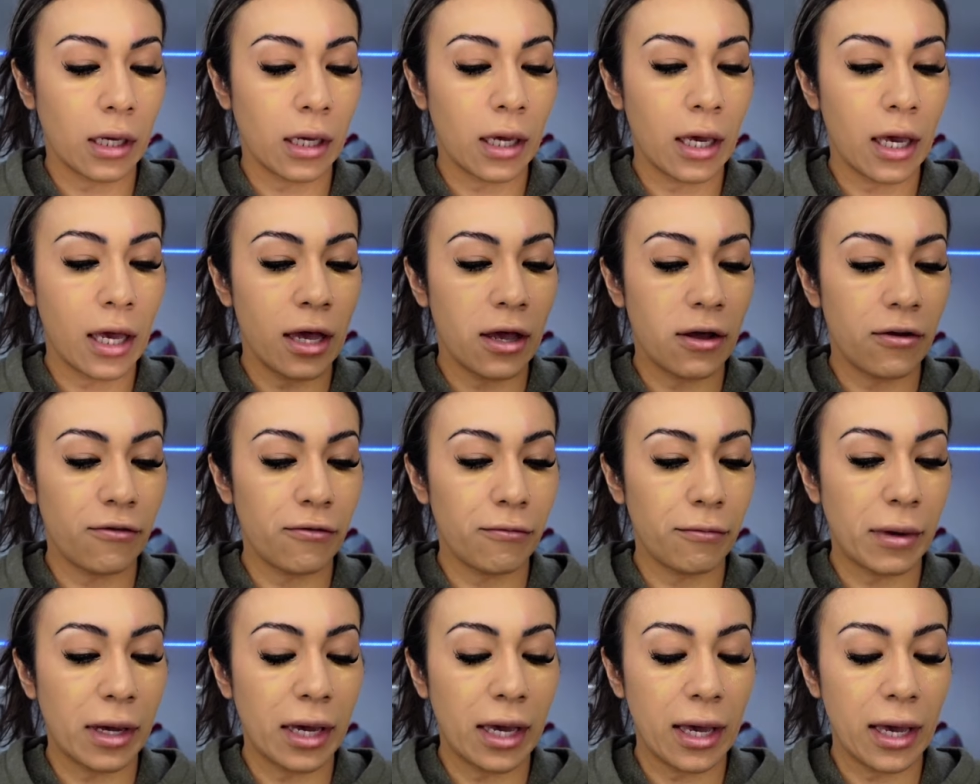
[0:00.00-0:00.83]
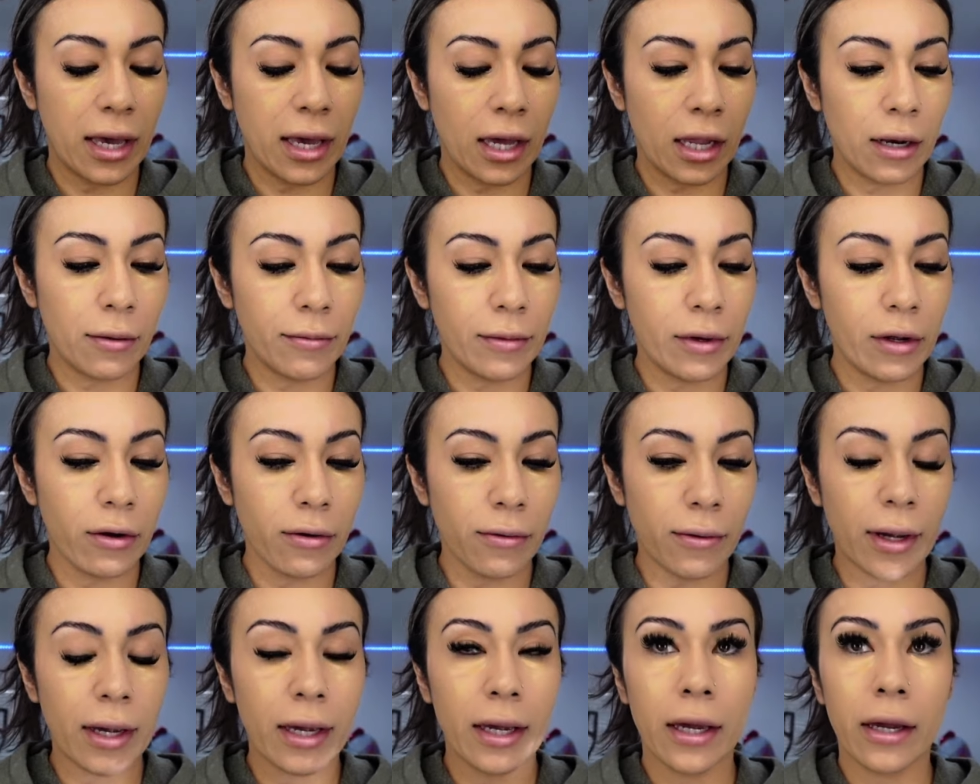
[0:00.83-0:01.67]
have my hand mirror
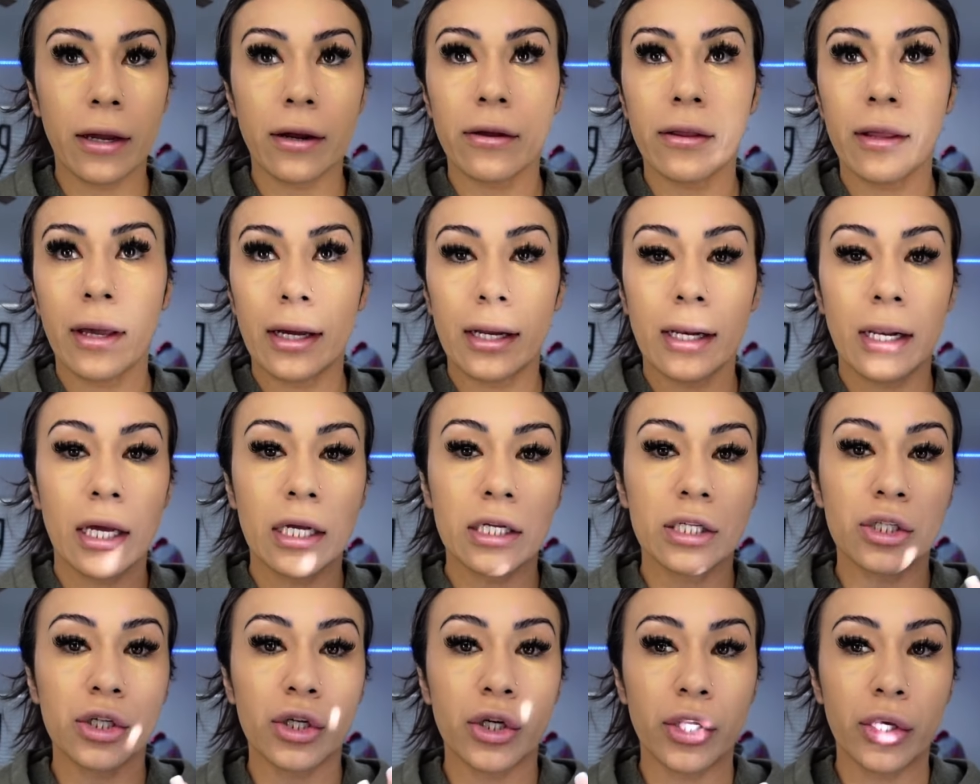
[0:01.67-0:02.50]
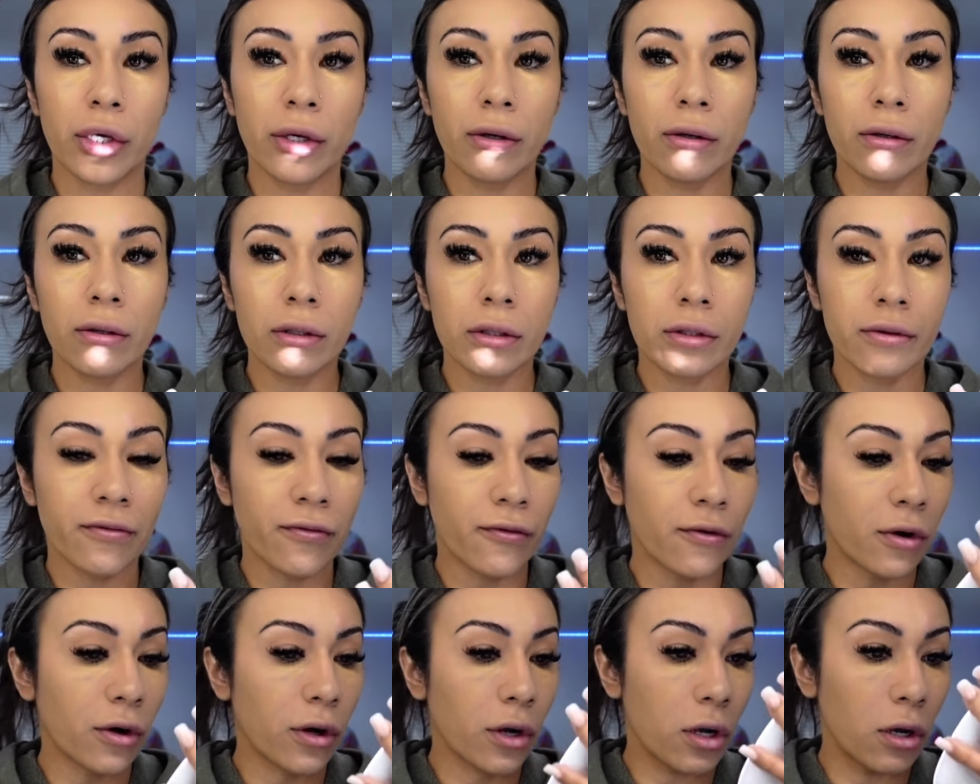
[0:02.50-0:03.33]
right here that I like to use
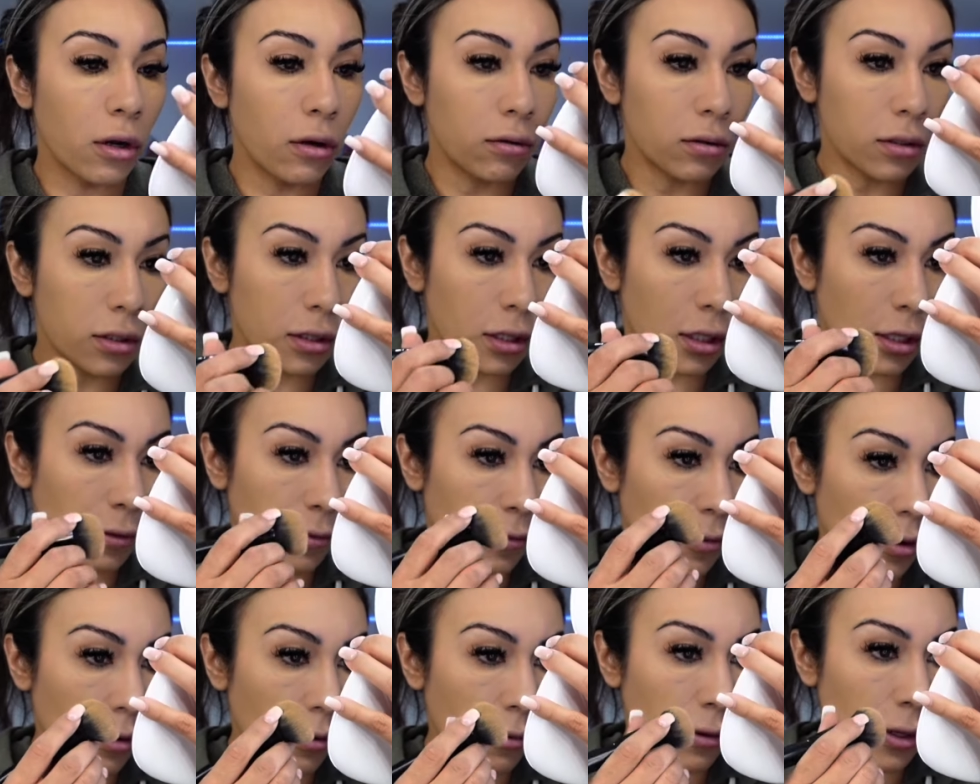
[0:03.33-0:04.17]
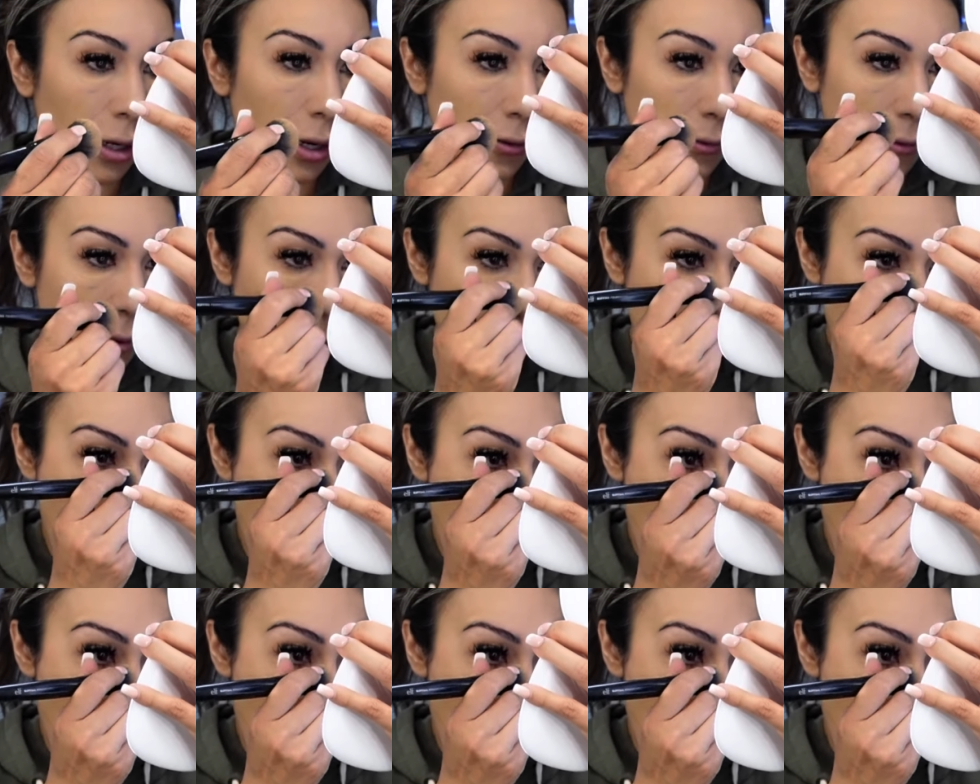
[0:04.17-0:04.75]
for close-up or whatever.